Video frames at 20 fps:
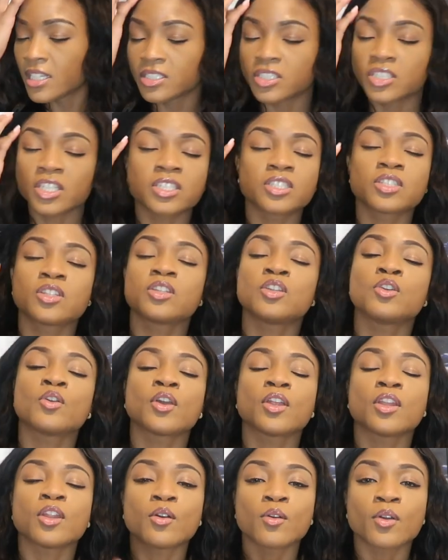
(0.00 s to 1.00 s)
just so you
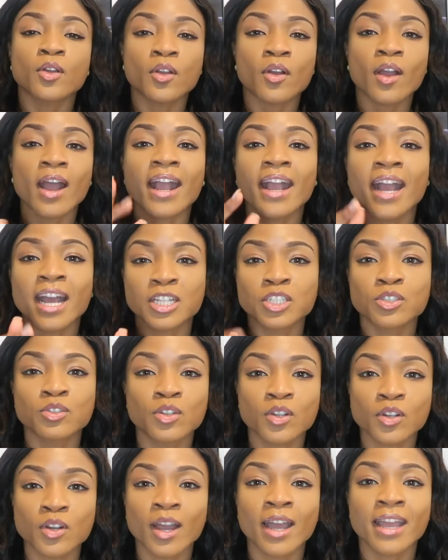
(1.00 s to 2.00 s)
can know, girl, I got you,
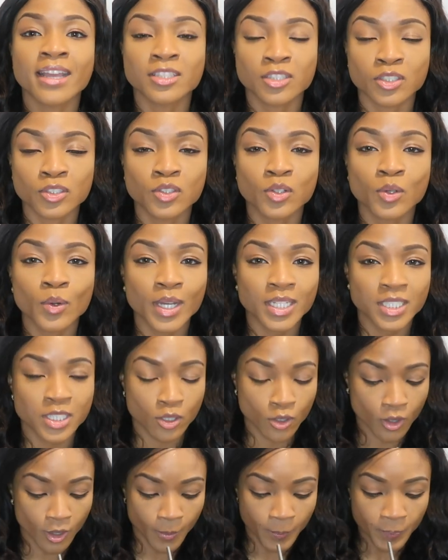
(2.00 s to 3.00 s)
girl. I answered your question,
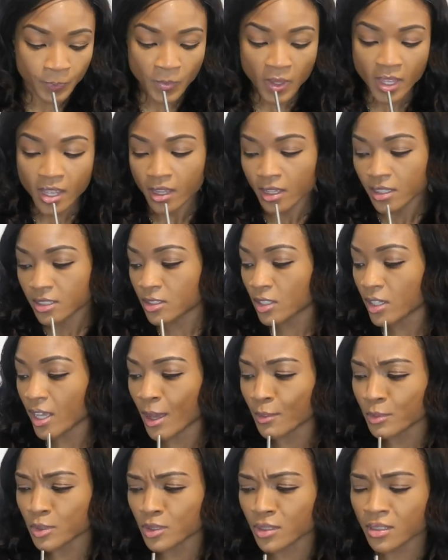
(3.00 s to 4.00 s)
girl. So
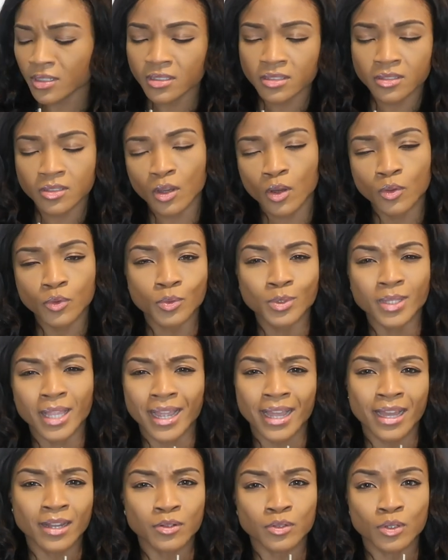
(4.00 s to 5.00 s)
yeah, I'm just gonna go through
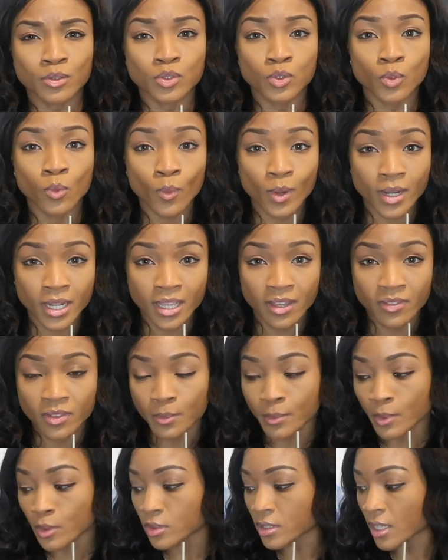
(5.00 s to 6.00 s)
like, I don't know, twenty of
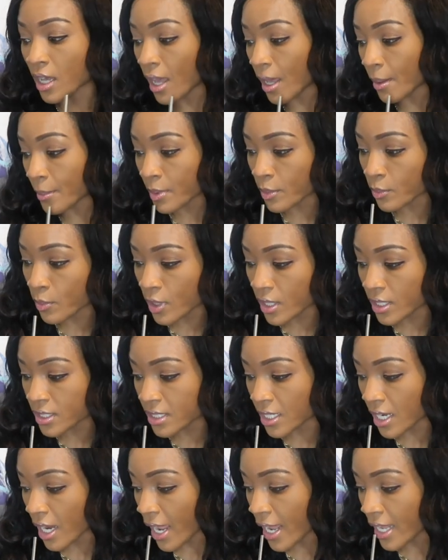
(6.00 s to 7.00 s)
the most common ones
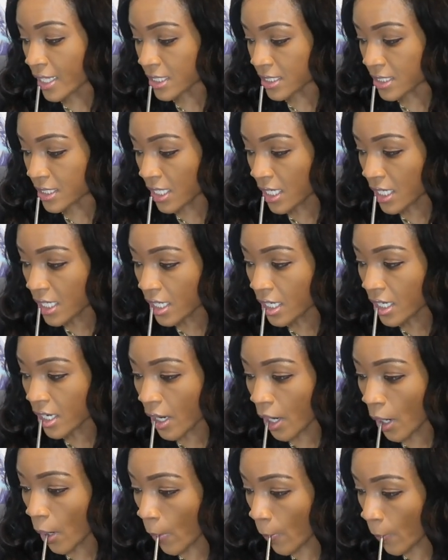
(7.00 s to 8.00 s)
that I see
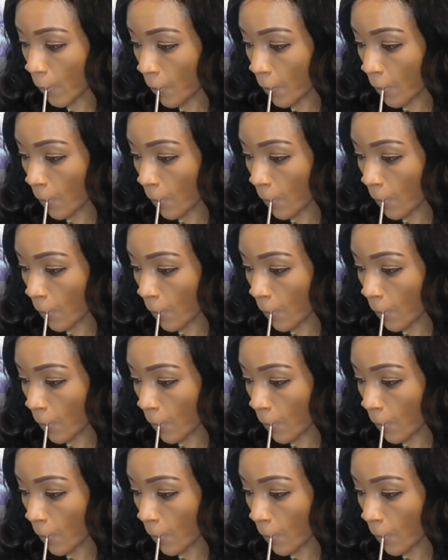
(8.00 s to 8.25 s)
here.